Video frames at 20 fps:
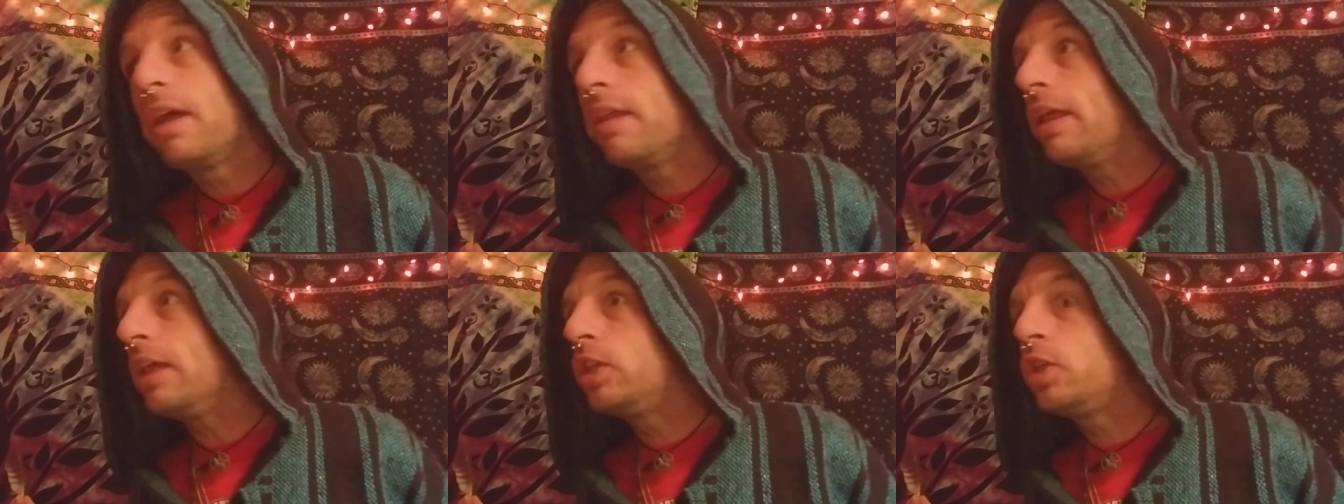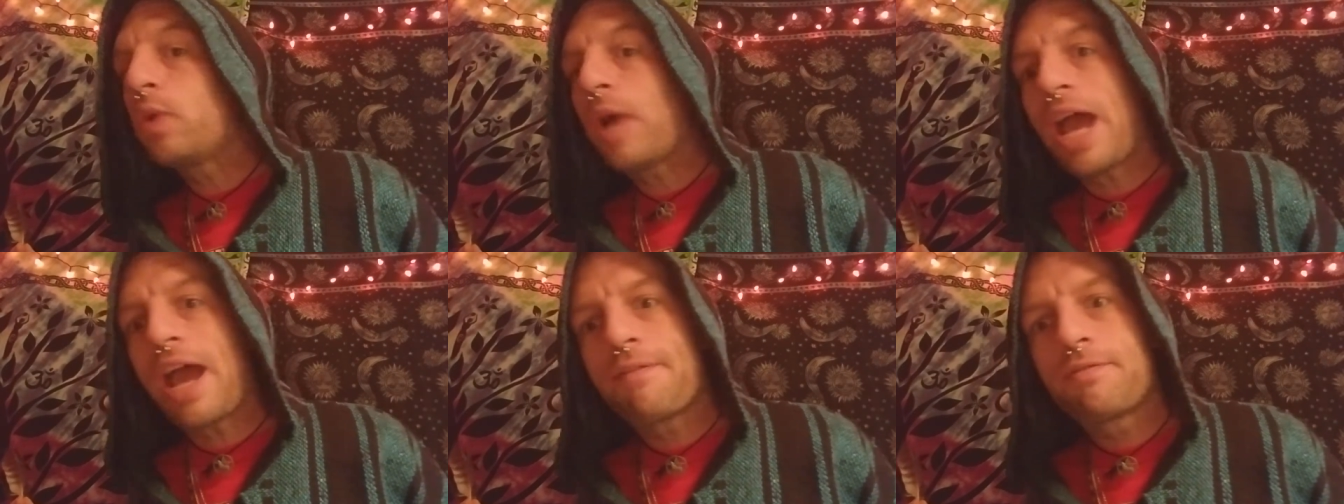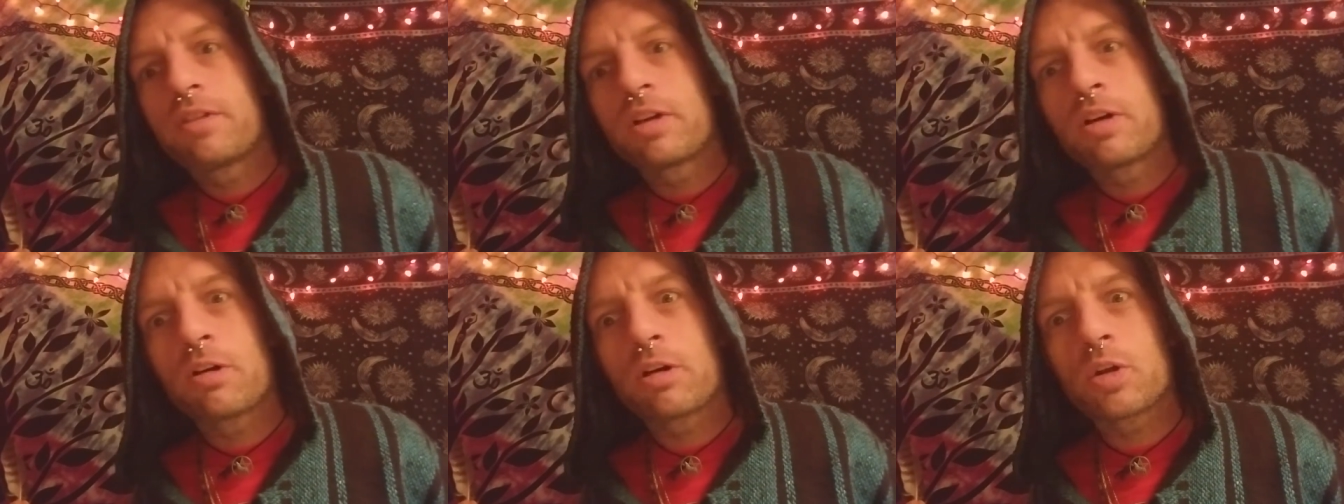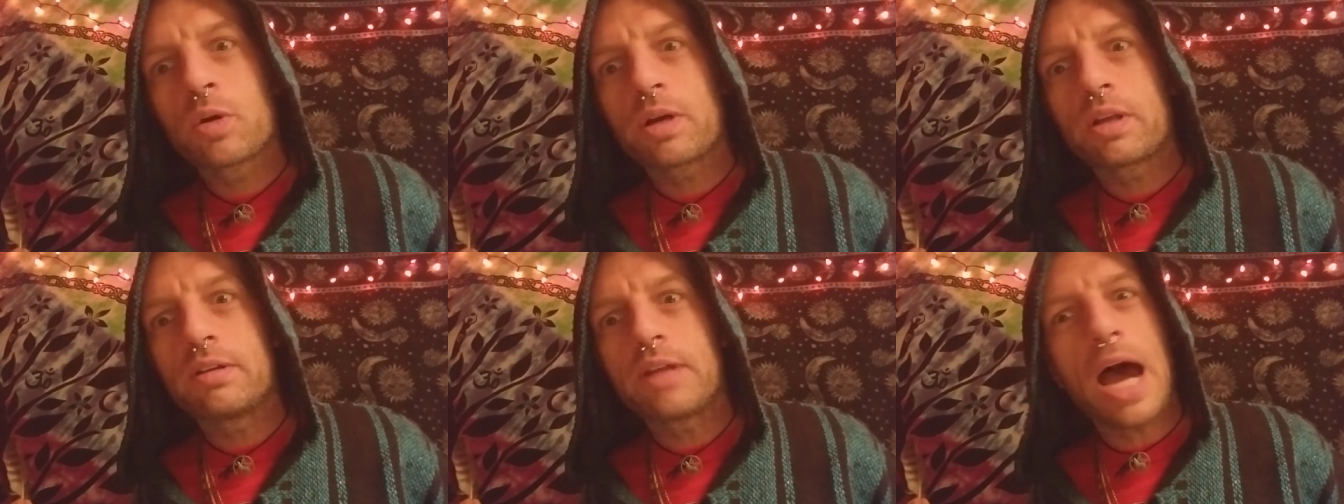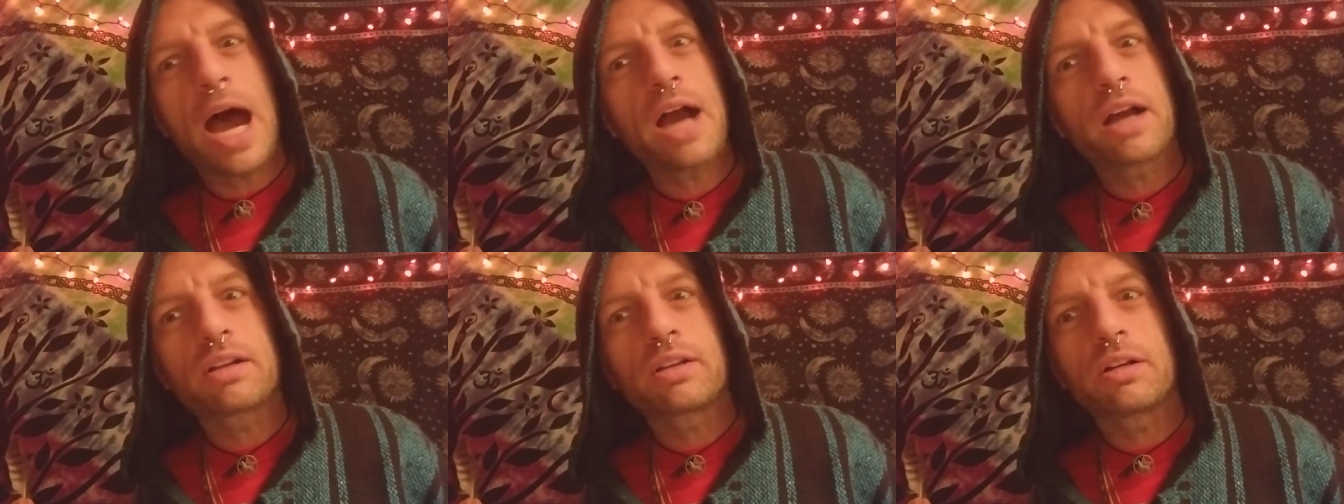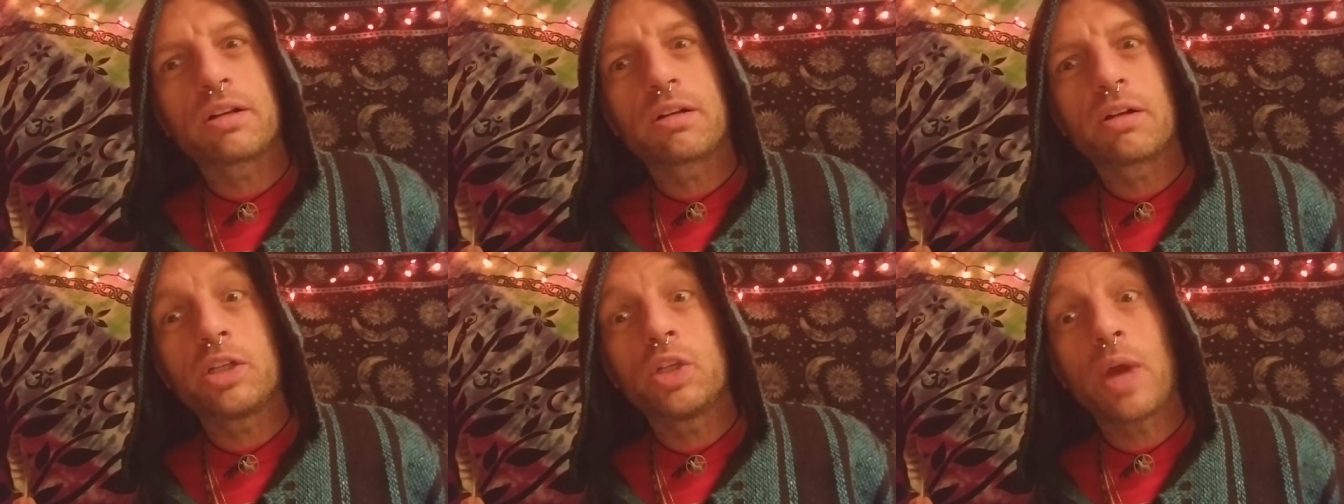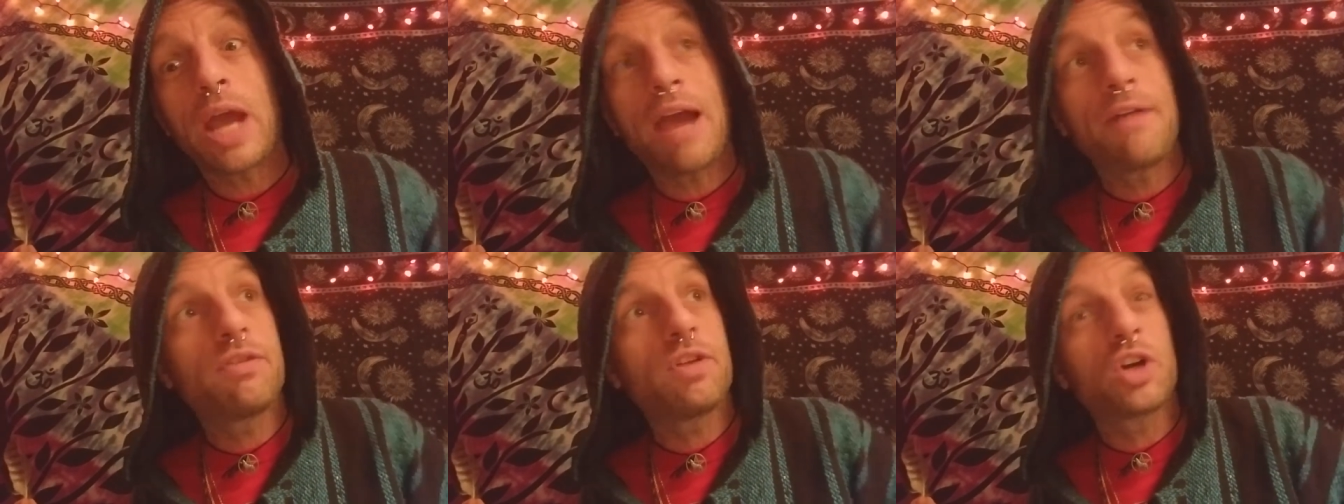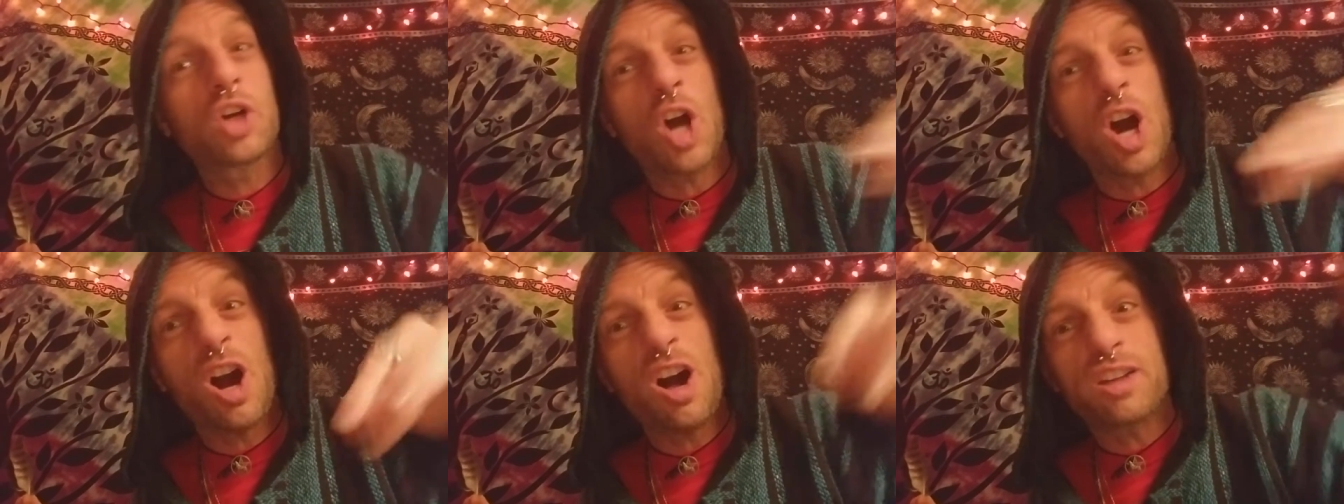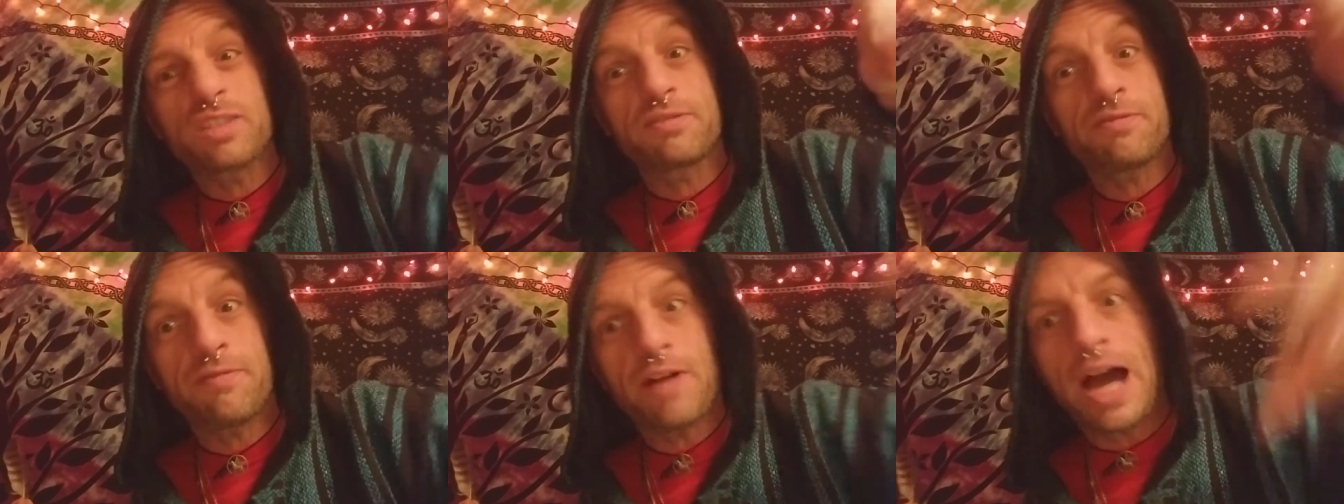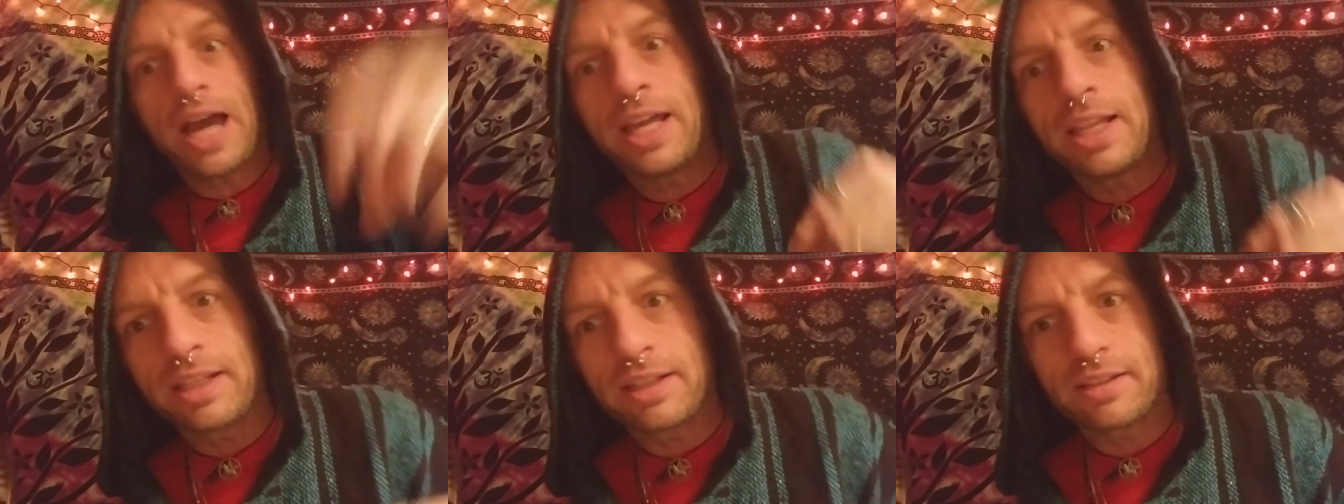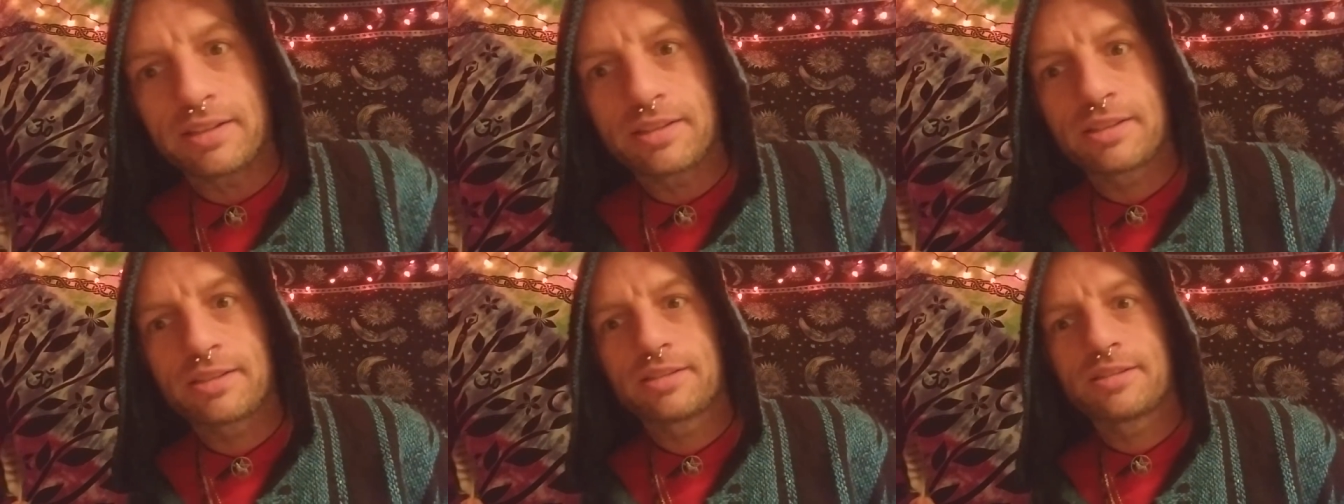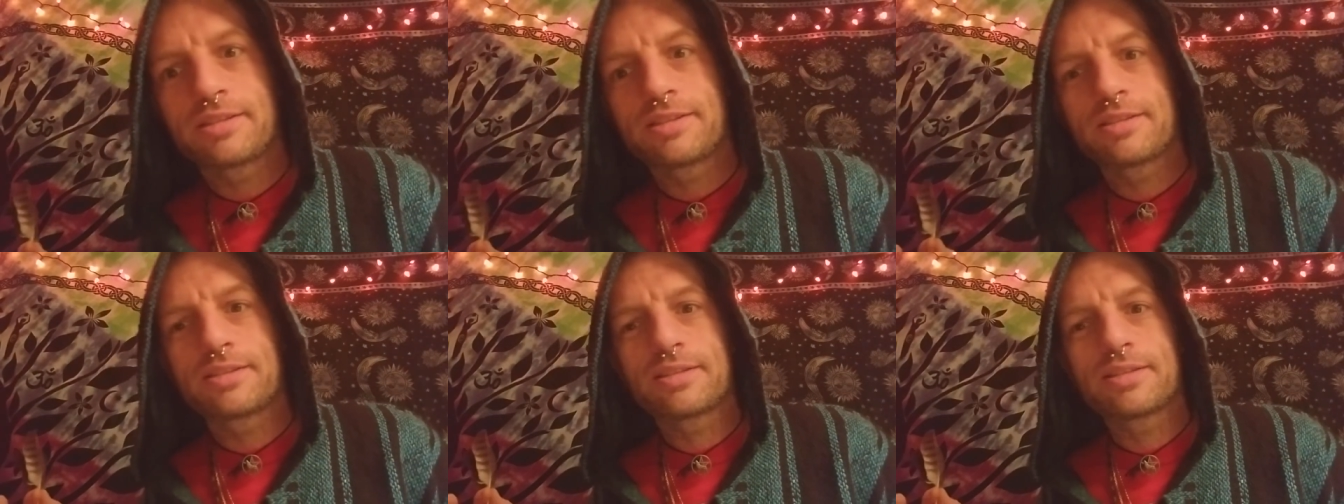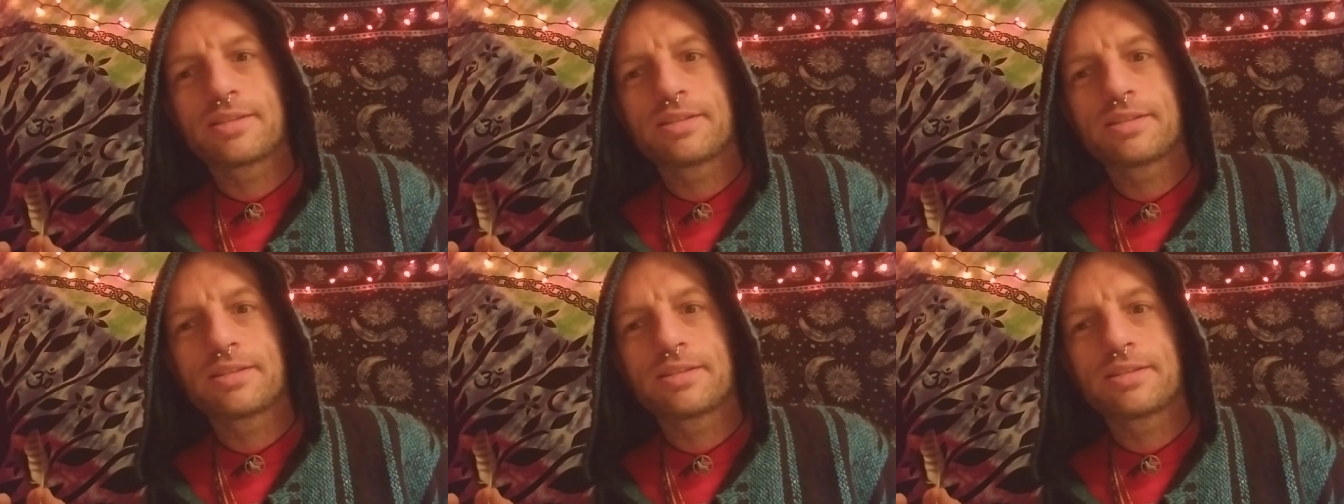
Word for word: that you have to go to a doctor or you have to cause violence